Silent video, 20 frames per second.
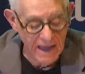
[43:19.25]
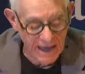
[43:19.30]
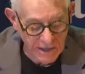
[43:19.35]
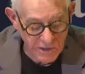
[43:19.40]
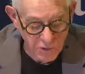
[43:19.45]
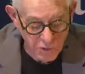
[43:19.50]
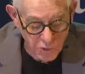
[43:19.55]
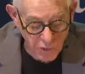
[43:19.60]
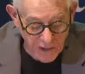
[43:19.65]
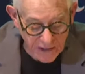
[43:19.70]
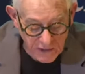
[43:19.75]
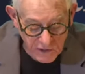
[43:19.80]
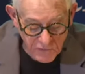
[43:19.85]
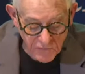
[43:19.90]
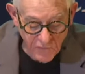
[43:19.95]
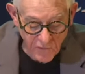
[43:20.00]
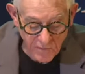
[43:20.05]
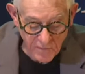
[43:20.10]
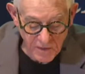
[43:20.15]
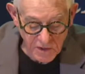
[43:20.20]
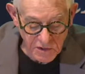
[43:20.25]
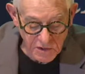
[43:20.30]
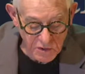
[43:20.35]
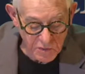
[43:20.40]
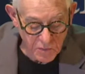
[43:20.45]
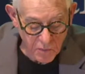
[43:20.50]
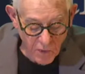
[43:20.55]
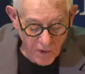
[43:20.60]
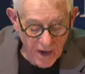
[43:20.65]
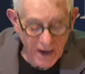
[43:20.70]
and drinks from the
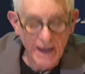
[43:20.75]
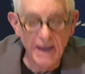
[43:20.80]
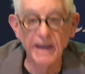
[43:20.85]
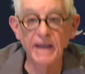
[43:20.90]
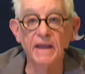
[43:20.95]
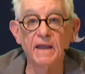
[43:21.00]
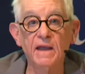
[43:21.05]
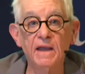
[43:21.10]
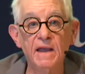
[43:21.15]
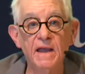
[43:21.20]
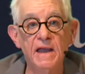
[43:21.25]
spray.